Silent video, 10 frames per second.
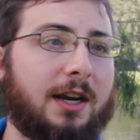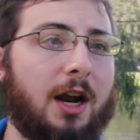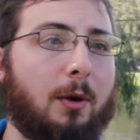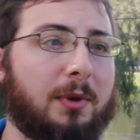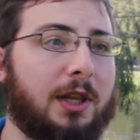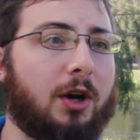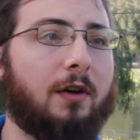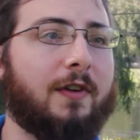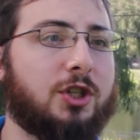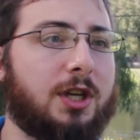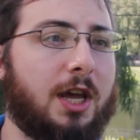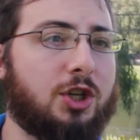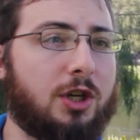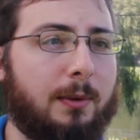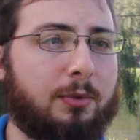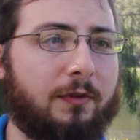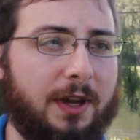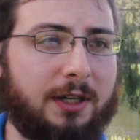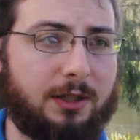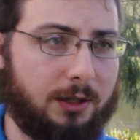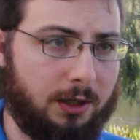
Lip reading: It can help clear out vegetation and prevent,